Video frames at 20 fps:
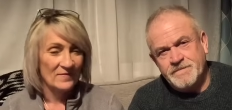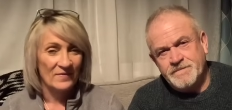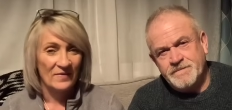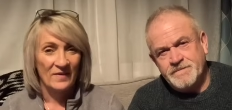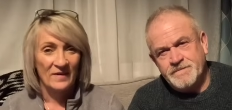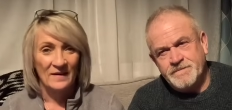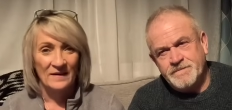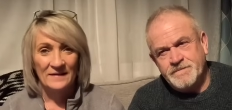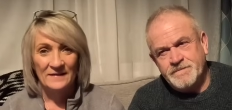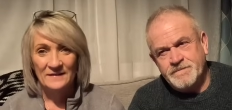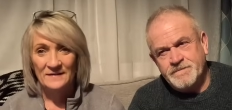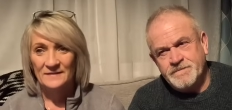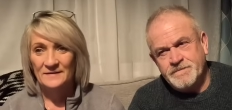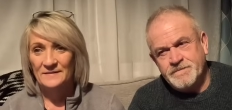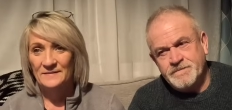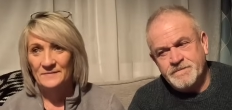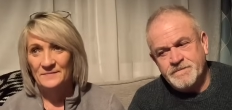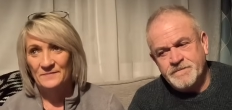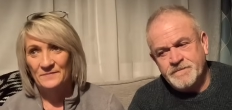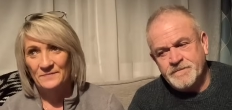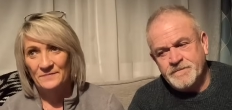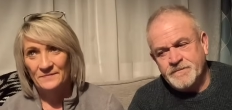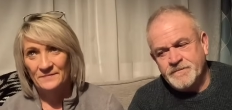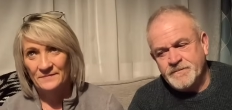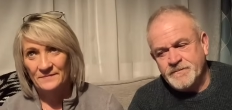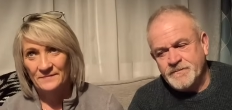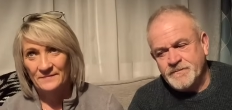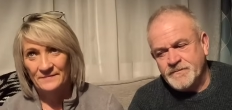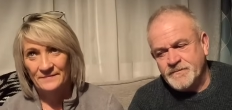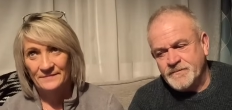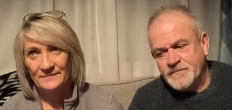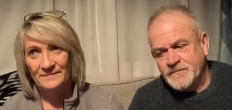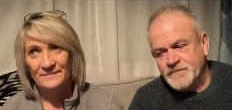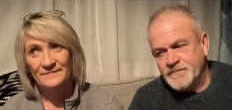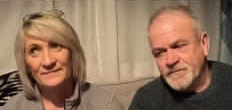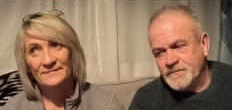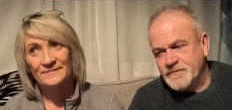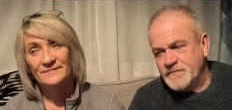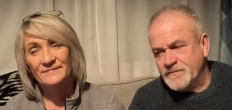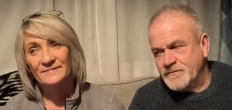
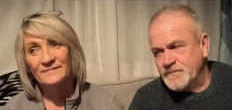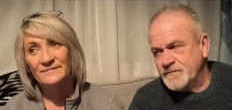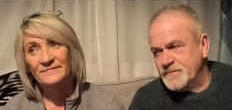[no speech]